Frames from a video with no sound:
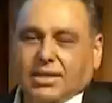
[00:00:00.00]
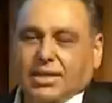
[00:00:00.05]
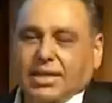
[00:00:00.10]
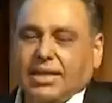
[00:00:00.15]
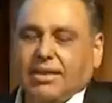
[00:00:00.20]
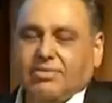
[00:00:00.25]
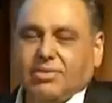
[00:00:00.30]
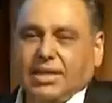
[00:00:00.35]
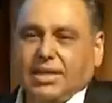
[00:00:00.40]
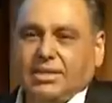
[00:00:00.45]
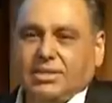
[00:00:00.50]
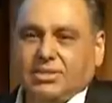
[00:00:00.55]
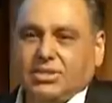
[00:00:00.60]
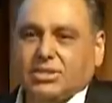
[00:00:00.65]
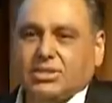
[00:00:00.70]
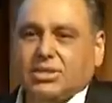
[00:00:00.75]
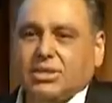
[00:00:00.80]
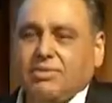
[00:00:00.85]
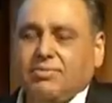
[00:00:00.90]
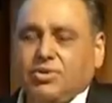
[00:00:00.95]
A lot of that is
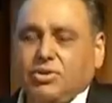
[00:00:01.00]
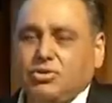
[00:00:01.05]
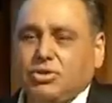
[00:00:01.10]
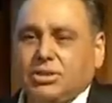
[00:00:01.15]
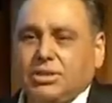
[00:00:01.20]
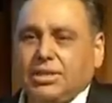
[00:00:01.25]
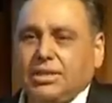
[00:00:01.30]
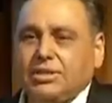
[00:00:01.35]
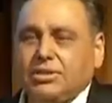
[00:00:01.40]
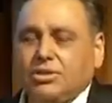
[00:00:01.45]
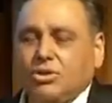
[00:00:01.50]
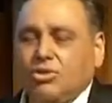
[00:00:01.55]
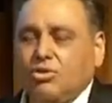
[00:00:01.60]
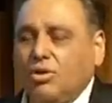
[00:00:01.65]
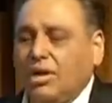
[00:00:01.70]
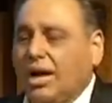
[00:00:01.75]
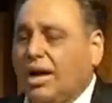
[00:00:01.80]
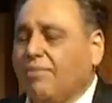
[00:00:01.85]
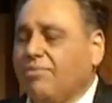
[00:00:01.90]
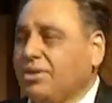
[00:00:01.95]
just confusion. There's
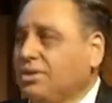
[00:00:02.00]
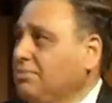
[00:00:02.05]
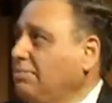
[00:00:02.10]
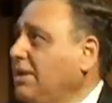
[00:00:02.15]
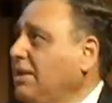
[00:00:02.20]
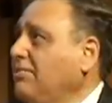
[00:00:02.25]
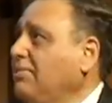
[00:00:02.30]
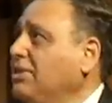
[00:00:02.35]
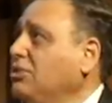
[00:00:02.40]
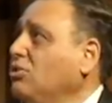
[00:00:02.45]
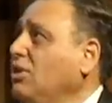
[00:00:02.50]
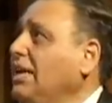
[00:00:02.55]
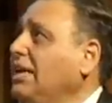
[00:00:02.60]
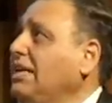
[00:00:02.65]
no obvious benefit. So